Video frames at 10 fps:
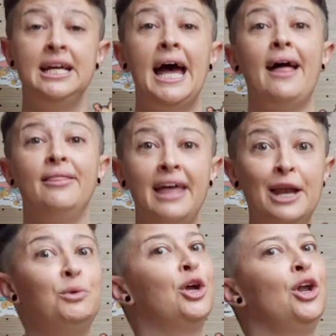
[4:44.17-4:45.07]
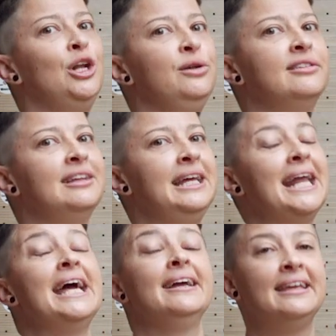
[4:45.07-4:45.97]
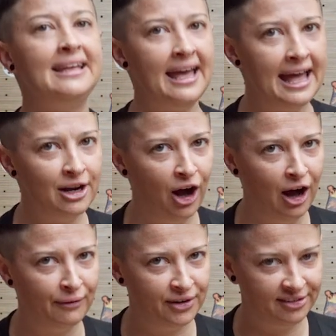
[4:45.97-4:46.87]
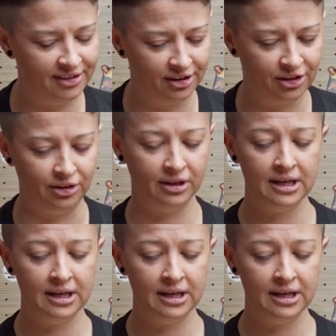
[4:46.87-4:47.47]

and then we're going to loosen it again half a circle.